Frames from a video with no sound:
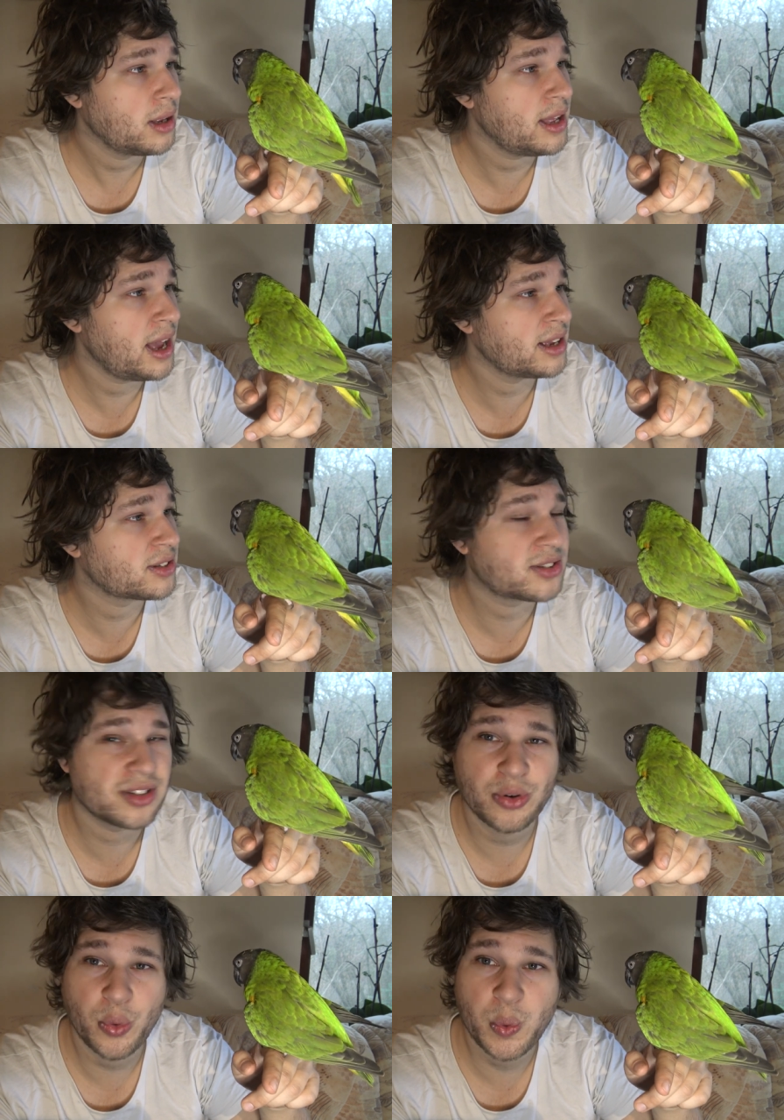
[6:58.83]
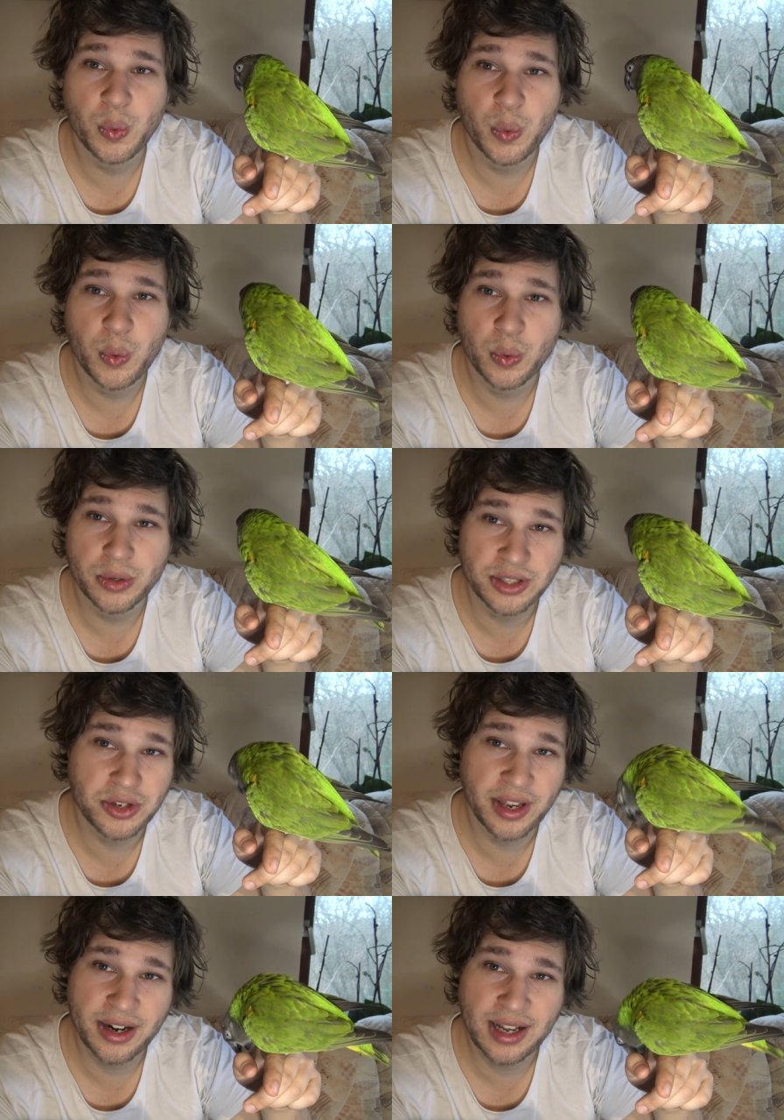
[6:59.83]
yes, did
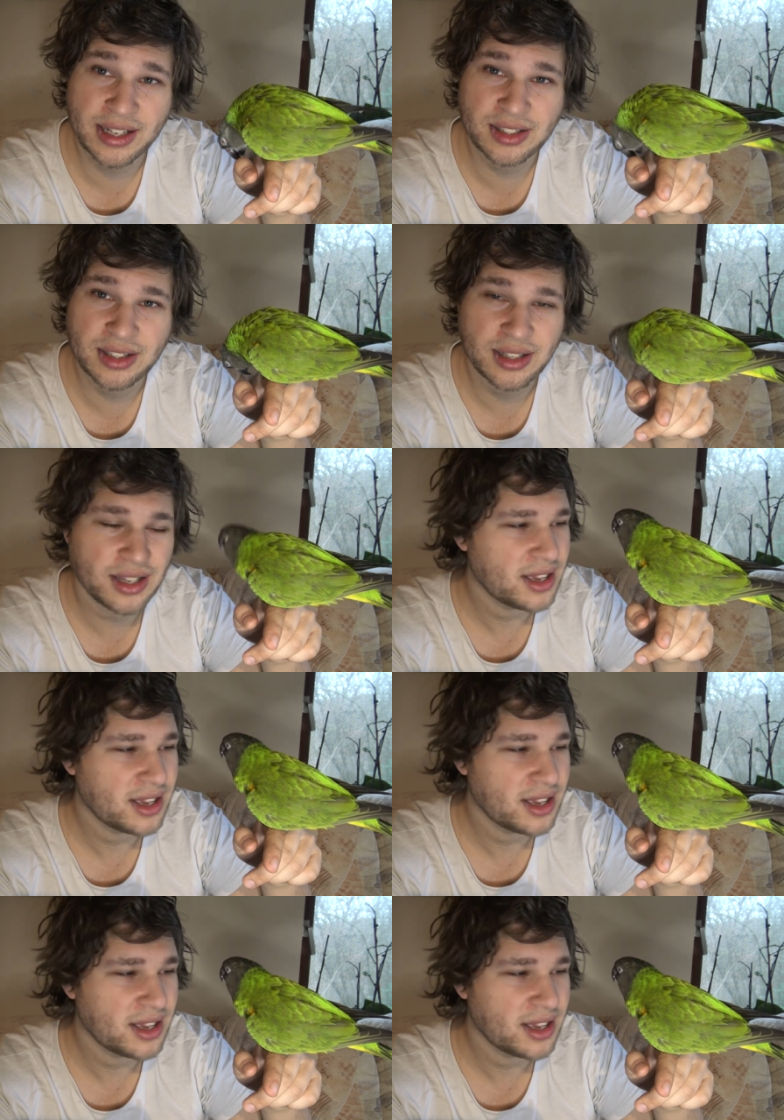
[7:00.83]
you hear that?